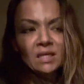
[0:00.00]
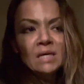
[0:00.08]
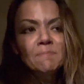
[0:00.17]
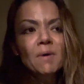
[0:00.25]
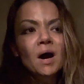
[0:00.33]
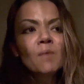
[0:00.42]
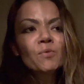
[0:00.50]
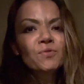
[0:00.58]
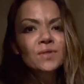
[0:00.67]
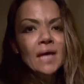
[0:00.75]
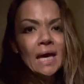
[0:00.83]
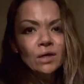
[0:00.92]
on with
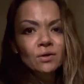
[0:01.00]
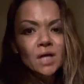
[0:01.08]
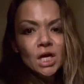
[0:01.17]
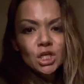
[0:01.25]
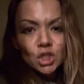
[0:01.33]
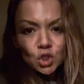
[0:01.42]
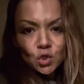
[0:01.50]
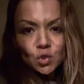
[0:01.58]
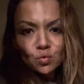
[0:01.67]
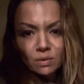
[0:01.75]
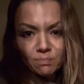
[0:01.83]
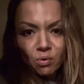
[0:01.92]
the internet news
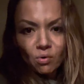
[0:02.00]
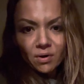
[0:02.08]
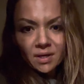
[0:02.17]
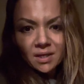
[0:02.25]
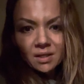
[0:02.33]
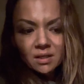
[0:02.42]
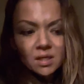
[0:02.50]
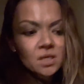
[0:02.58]
reporting.